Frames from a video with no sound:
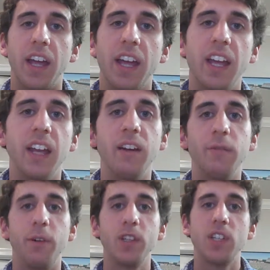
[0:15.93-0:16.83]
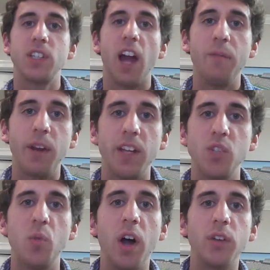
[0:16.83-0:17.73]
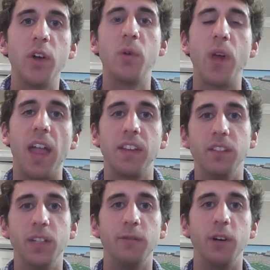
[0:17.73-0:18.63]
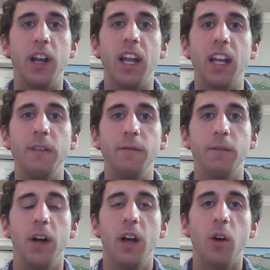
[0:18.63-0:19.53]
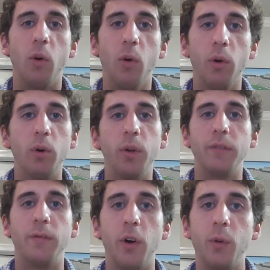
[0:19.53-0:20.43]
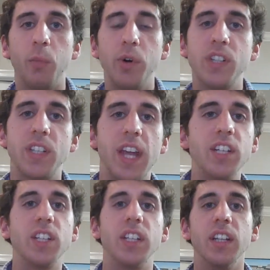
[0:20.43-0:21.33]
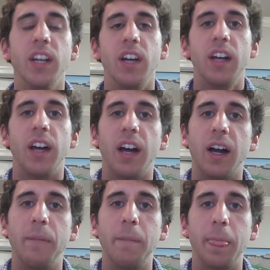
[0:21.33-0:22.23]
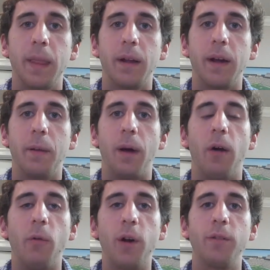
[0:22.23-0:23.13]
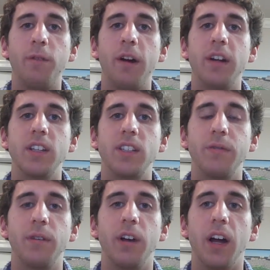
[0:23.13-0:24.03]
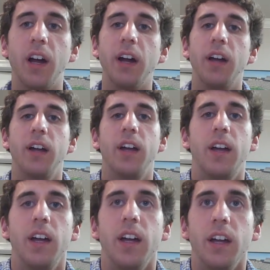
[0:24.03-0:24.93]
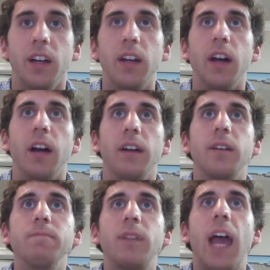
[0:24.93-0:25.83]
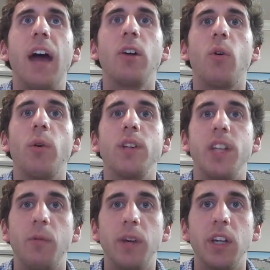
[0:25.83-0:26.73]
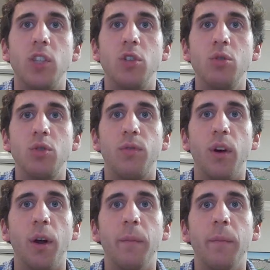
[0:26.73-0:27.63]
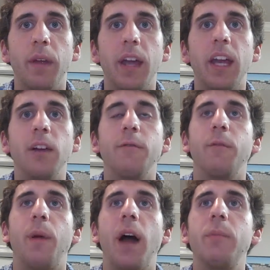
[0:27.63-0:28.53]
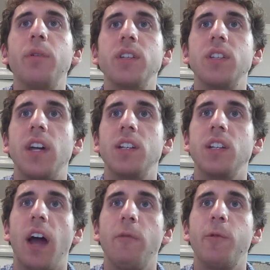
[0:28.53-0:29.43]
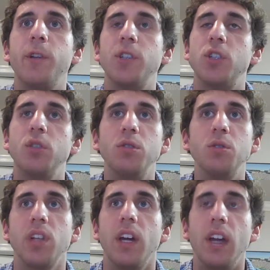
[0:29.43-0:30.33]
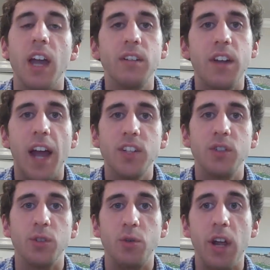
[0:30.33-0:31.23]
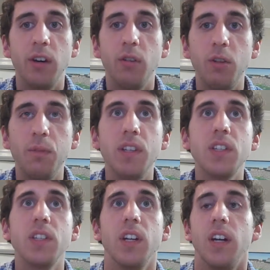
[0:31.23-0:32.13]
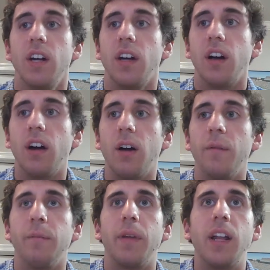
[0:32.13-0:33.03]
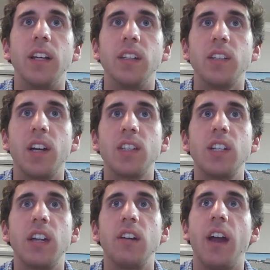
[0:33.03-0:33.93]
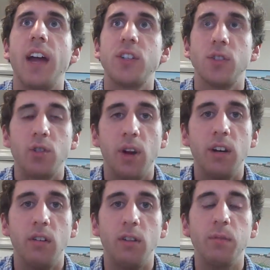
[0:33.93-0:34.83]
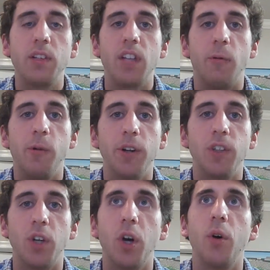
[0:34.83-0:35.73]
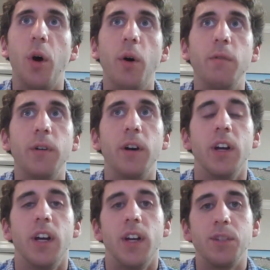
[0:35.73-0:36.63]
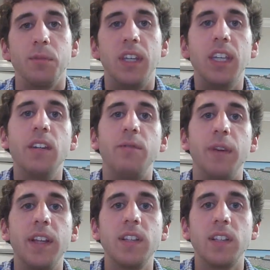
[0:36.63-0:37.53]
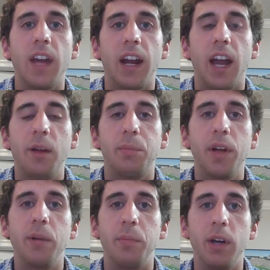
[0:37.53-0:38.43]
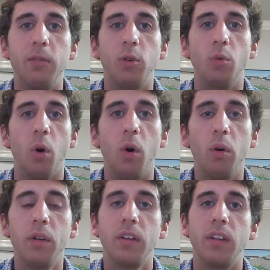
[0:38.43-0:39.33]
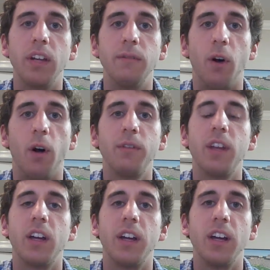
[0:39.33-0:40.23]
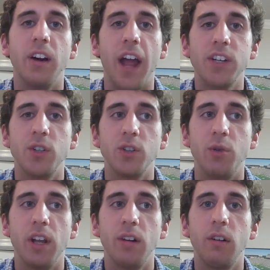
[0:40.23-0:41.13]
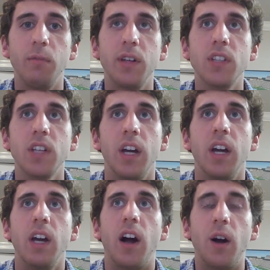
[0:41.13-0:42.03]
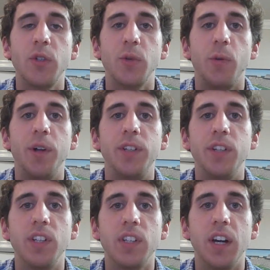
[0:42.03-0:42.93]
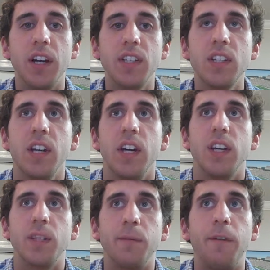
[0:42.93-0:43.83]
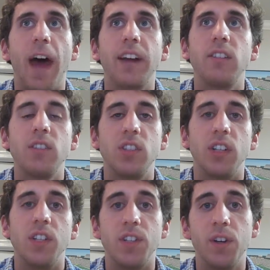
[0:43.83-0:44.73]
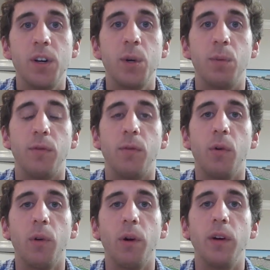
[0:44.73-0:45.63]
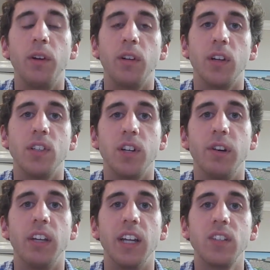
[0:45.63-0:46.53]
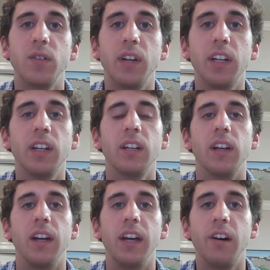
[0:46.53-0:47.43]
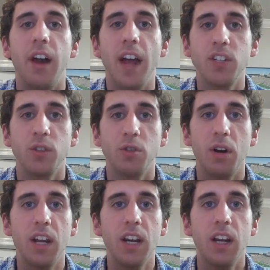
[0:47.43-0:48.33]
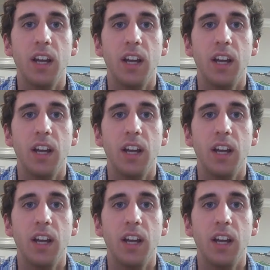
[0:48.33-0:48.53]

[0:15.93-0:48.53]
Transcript: And for this assignment, as you well know, we had to deliver a oral and verbal presentation um, about one of various different uh, categories that we could choose from. And for my presentation, I wanted to choose international trade agreements. And in discussing international trade agreements, I wanted to go over some key events that kind of played a pivotal role involved in international trade agreements. I also wanted to discuss some factors to consider before considering entering international trade.